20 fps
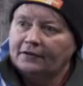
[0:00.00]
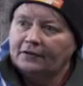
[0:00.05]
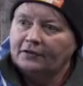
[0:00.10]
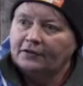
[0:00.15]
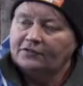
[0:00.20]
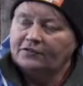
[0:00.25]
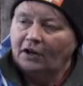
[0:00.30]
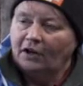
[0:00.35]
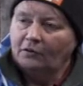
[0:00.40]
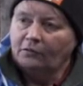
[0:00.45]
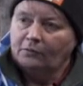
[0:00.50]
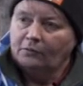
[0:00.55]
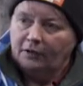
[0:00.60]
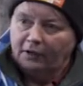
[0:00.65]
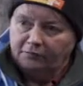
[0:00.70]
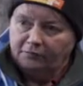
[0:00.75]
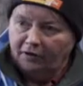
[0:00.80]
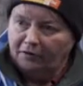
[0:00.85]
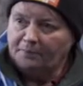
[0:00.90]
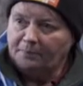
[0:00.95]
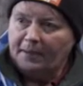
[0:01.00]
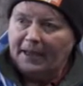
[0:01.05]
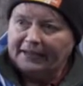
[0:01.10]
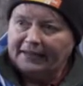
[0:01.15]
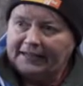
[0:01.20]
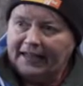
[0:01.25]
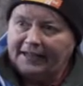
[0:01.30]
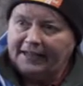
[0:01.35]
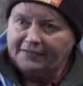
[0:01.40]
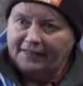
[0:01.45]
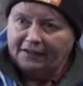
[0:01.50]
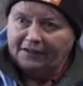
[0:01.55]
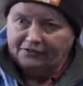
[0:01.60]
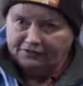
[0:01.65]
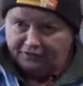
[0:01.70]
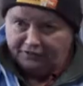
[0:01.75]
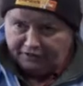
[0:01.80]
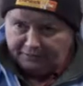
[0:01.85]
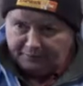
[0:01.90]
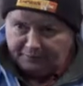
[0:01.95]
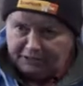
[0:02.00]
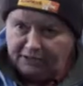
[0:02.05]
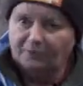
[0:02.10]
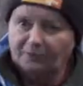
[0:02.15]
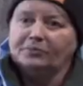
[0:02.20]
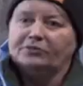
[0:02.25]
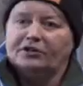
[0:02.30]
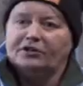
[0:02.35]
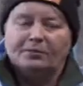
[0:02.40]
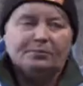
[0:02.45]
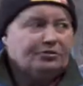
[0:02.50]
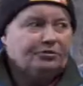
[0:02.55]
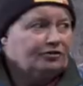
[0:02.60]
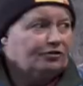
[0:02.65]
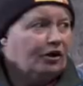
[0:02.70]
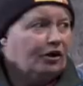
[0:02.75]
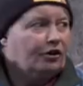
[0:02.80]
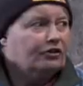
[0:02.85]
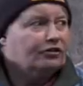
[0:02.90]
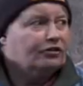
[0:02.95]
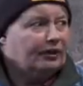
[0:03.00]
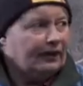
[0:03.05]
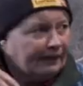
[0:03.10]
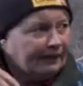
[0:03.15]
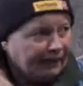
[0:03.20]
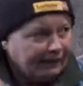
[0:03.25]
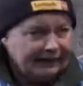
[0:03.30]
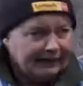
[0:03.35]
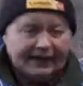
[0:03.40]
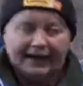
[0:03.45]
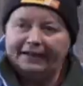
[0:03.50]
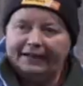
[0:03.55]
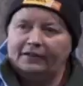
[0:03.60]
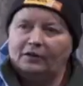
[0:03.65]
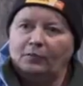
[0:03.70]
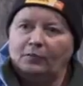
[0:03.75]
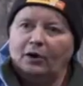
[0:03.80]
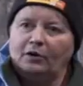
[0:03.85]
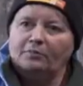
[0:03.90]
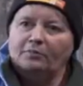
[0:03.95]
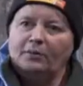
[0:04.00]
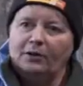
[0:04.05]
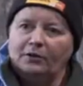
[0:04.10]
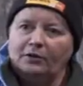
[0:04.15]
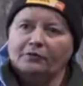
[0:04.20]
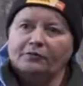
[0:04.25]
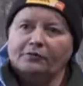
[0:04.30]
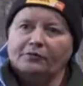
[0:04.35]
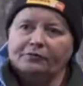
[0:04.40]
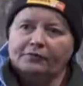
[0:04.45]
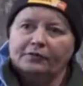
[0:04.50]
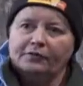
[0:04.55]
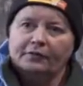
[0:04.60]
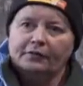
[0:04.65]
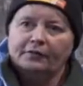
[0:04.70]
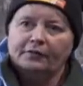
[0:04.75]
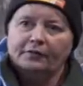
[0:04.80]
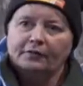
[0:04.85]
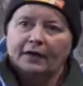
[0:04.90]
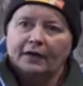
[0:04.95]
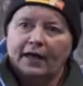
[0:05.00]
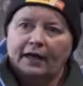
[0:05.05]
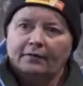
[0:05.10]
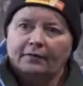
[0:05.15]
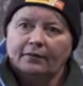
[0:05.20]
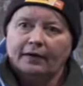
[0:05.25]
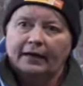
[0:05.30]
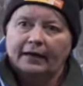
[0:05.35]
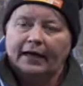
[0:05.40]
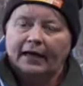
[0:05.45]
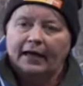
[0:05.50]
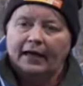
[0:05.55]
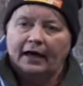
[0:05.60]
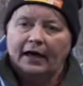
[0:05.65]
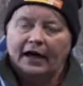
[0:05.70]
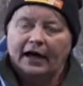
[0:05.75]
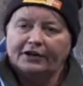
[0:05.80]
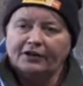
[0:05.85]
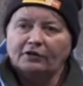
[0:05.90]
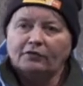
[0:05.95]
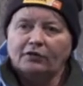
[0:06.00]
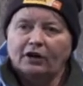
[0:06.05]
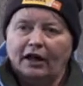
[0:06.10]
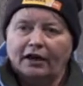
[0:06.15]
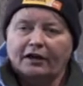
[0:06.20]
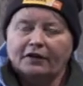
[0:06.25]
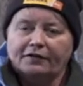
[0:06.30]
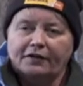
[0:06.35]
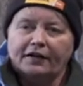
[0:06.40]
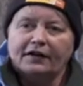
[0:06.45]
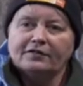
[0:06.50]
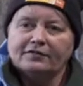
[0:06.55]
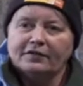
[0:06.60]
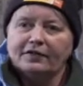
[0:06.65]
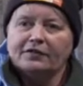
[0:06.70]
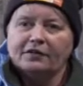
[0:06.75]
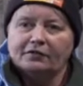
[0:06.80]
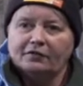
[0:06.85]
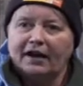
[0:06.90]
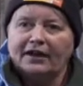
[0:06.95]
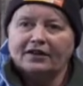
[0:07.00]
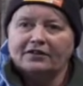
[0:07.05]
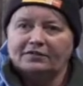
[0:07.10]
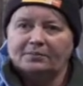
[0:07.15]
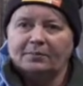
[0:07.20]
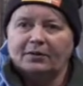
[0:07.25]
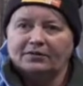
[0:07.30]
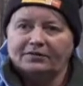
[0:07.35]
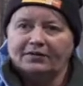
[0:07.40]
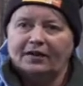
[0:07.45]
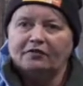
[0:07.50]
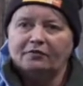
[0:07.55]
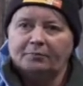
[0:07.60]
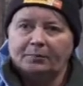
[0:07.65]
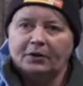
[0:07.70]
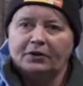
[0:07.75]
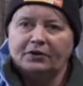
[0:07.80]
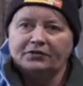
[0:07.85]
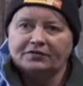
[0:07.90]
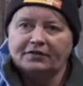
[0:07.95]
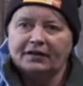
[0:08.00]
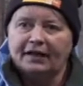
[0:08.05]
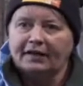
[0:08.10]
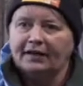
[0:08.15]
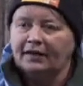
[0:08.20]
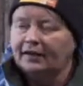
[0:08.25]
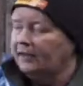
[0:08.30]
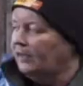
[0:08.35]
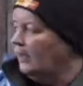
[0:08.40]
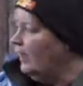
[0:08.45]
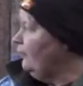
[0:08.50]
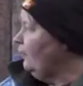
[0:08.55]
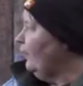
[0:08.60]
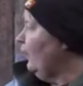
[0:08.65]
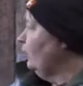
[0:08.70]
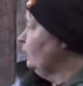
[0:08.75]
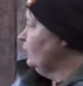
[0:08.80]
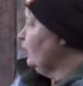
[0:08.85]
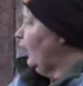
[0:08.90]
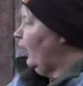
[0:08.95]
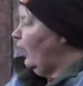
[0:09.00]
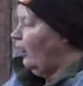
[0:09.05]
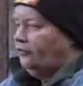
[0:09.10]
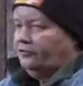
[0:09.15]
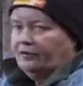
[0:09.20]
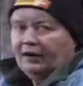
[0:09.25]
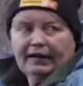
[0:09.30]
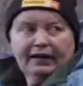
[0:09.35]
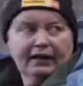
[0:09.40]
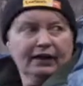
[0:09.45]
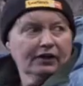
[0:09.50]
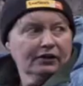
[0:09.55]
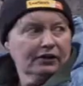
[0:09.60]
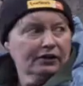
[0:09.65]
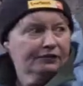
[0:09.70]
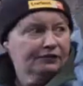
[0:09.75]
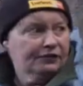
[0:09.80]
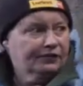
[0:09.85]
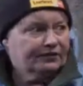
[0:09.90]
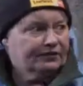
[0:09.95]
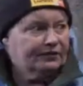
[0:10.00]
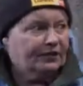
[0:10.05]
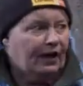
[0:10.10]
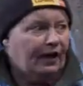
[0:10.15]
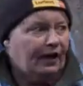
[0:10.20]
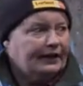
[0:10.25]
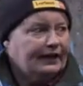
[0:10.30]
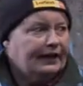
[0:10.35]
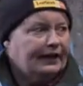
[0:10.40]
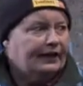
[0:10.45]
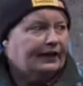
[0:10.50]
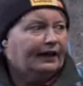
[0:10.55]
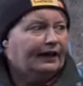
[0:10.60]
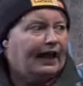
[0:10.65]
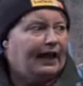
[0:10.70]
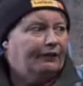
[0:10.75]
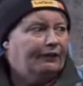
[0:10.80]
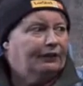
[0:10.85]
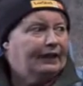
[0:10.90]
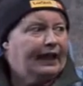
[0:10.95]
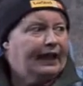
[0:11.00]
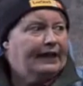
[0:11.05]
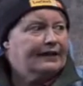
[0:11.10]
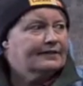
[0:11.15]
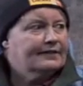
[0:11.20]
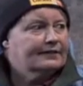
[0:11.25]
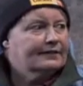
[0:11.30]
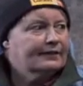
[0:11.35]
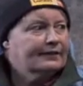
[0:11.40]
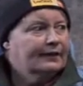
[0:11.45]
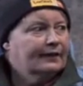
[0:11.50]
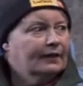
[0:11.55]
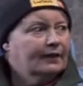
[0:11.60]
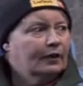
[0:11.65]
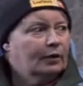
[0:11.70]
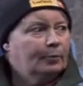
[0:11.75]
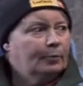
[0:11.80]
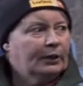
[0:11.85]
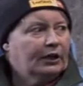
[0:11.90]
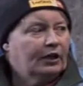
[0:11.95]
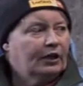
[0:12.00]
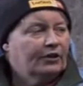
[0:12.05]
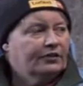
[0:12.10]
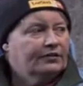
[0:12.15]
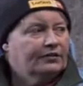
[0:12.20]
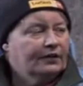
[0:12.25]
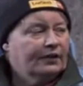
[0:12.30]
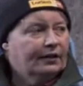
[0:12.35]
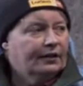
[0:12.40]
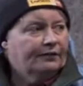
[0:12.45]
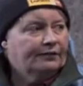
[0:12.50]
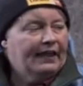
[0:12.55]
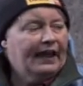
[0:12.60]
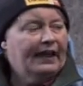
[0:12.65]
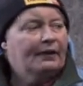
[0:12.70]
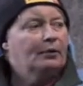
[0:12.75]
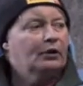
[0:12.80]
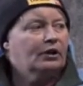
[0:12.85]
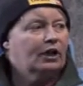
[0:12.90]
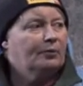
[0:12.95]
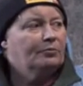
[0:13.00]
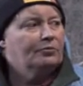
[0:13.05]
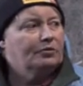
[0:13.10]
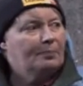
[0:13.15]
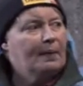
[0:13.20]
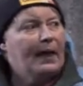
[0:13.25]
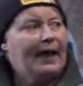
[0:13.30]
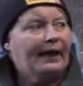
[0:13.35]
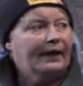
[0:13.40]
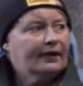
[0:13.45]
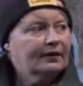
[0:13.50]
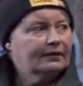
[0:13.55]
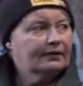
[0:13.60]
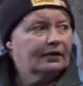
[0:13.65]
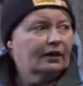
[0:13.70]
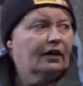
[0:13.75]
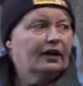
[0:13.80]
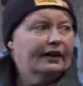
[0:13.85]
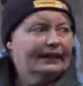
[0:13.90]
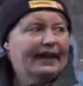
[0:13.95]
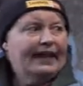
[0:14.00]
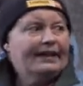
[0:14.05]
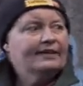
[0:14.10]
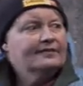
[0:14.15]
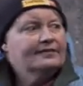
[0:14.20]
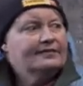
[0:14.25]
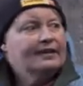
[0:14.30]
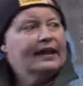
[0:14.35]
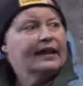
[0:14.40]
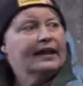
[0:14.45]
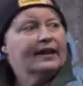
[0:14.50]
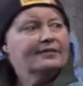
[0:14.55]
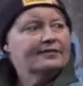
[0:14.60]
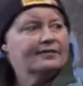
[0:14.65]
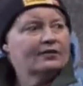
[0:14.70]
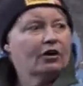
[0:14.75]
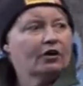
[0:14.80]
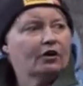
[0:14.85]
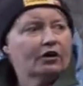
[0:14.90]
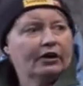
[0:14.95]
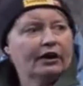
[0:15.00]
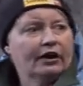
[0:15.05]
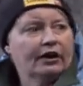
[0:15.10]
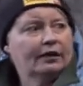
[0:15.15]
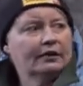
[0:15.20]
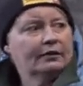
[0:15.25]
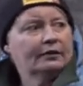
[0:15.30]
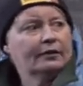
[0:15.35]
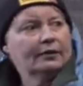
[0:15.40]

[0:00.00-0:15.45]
So a run back gate then suddenly becomes an obstruction and then the cattle won't move, yeah? I don't like things in the race myself personally. If I was going to go through anything, I'd go for a slidey in and out gate because if the animal comes back against it, it's not going to